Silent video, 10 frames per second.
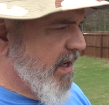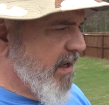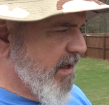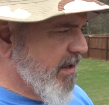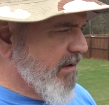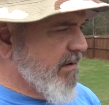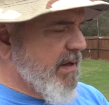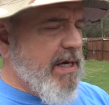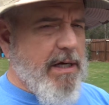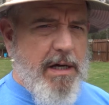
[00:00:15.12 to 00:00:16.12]
and
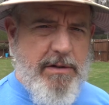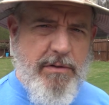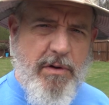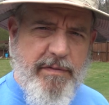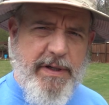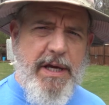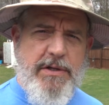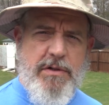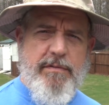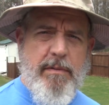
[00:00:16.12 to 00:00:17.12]
they got
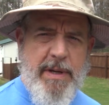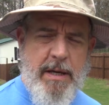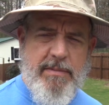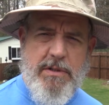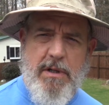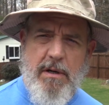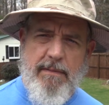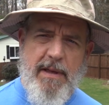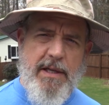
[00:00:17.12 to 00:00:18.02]
notification from Amazon